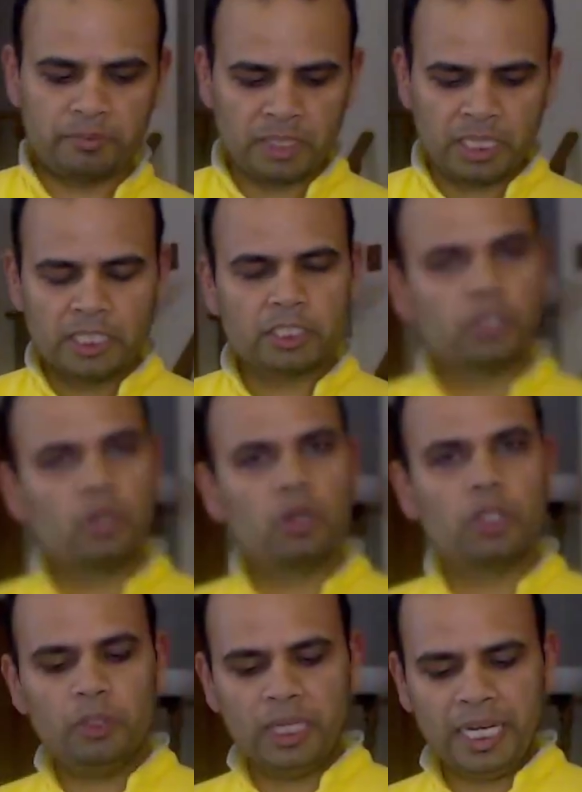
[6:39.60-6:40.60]
So
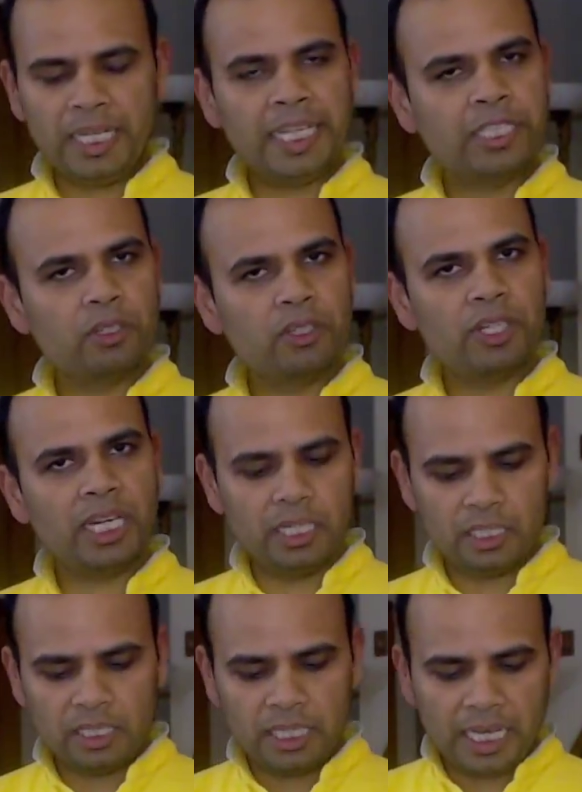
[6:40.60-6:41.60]
you can take your drill
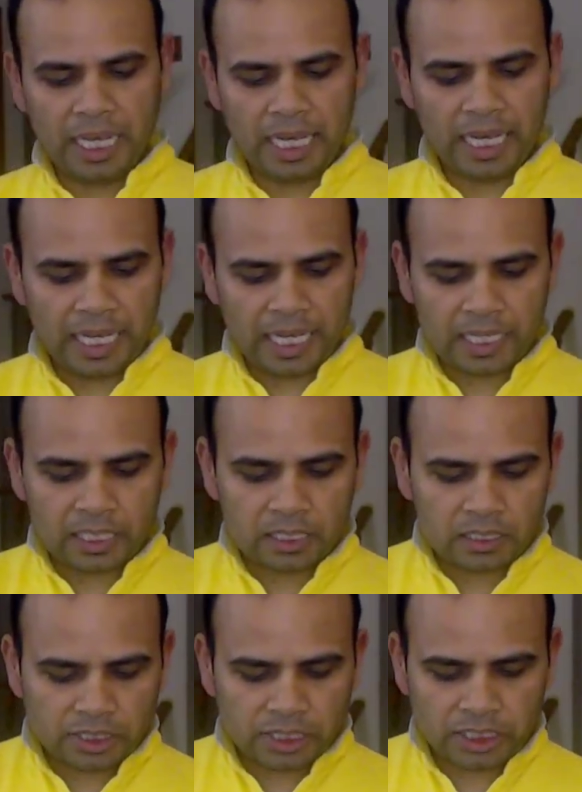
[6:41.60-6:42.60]
and
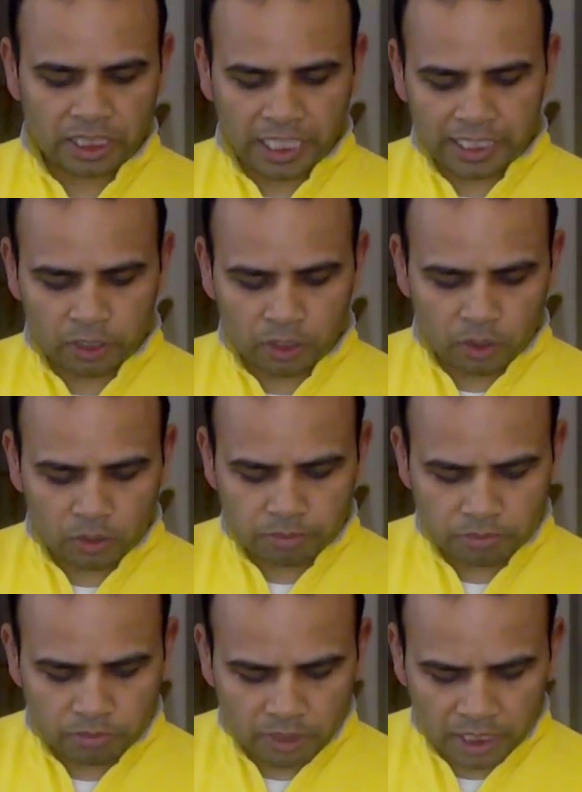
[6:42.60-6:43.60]
essentially,
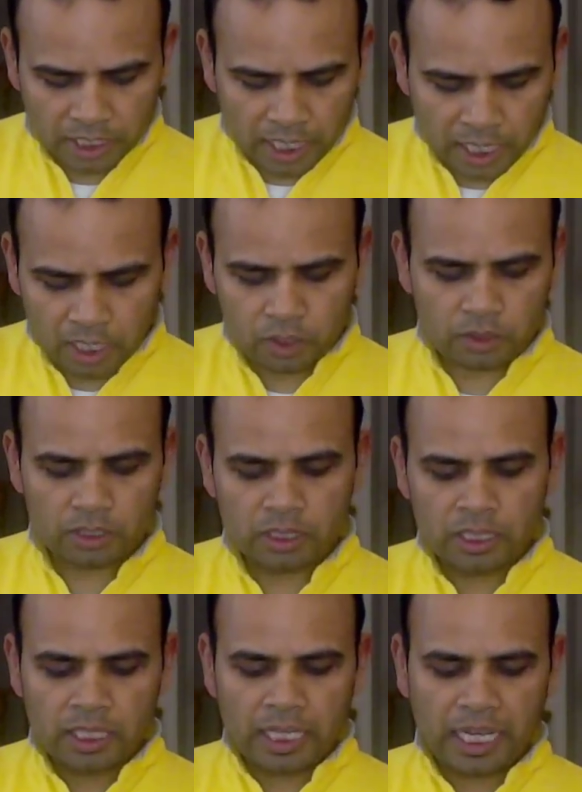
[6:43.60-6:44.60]
turn it around,
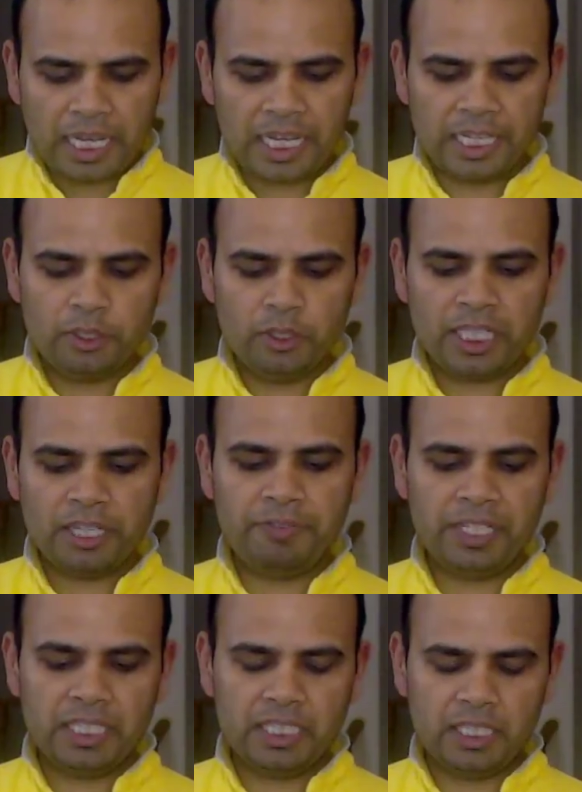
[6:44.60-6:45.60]
and you can
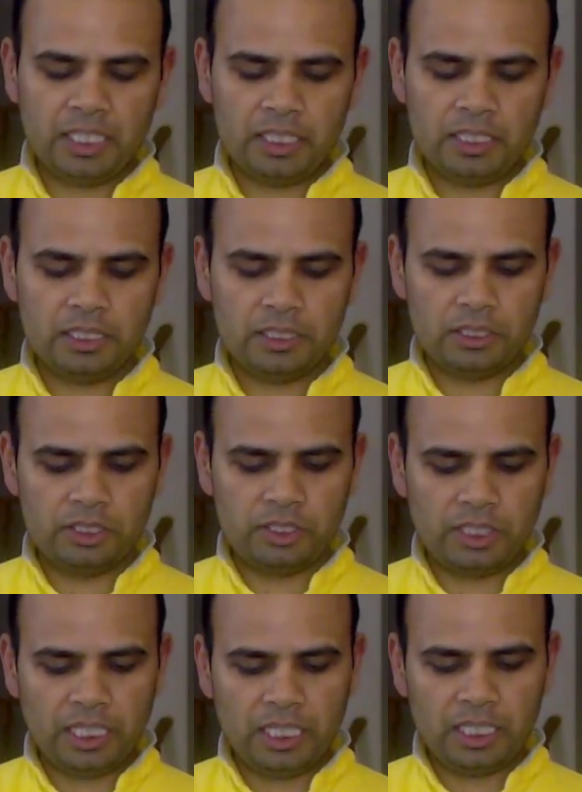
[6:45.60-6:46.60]
fit the
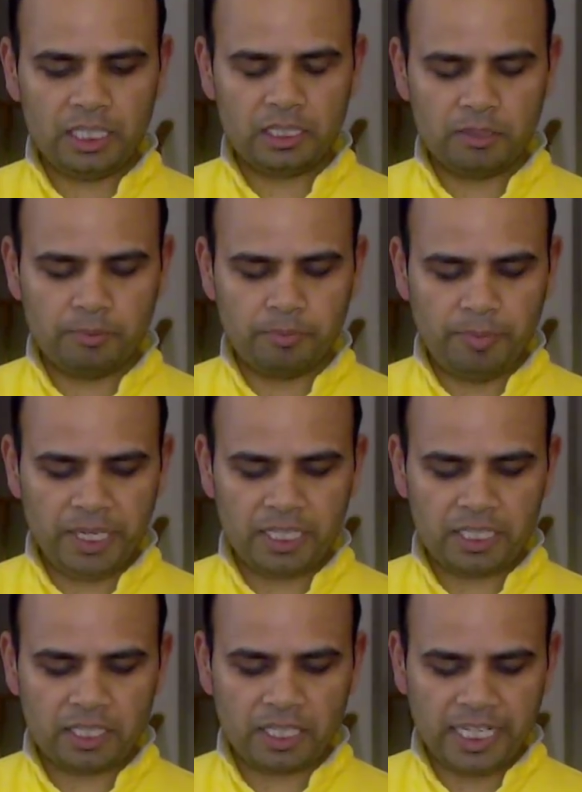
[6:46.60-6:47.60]
drill bit
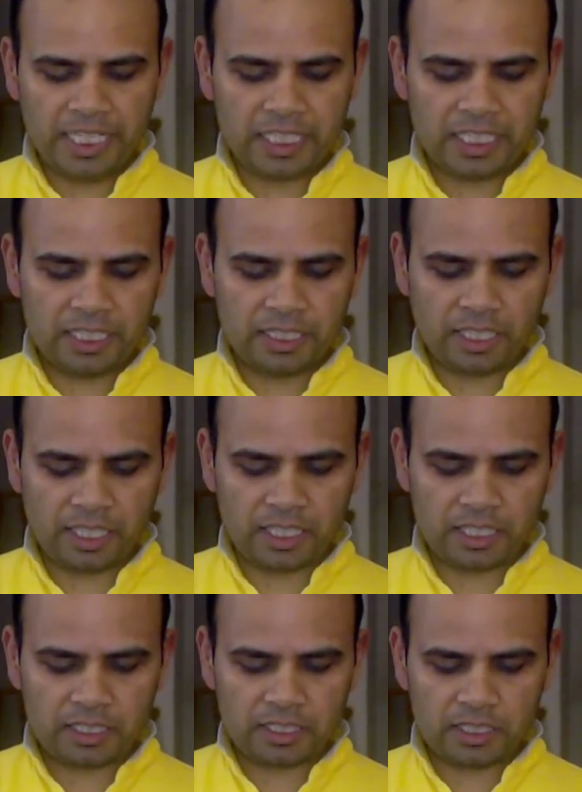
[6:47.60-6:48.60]
right in there,
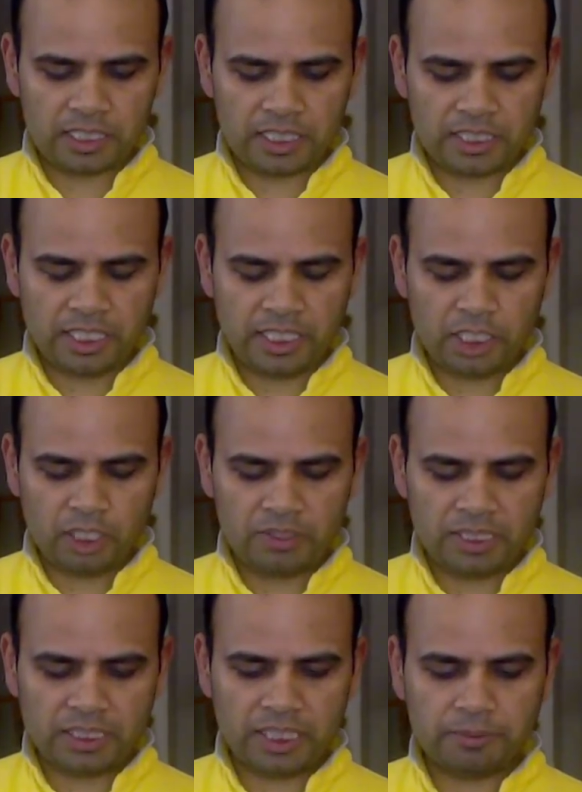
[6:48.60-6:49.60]
in the center of this
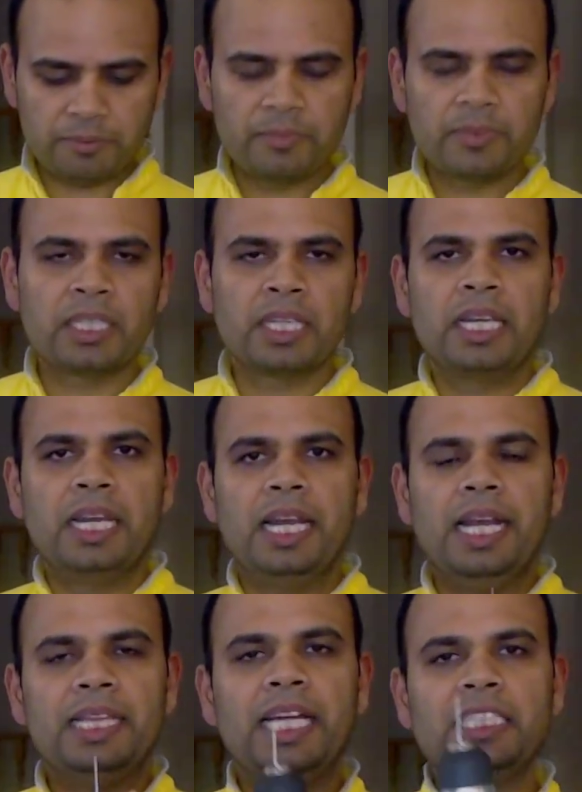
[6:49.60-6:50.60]
thing,
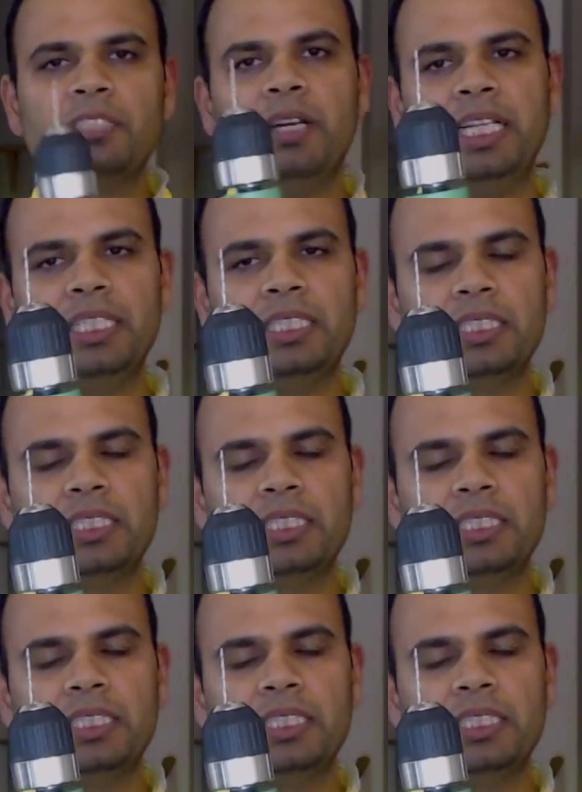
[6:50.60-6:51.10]
and that's the way it is.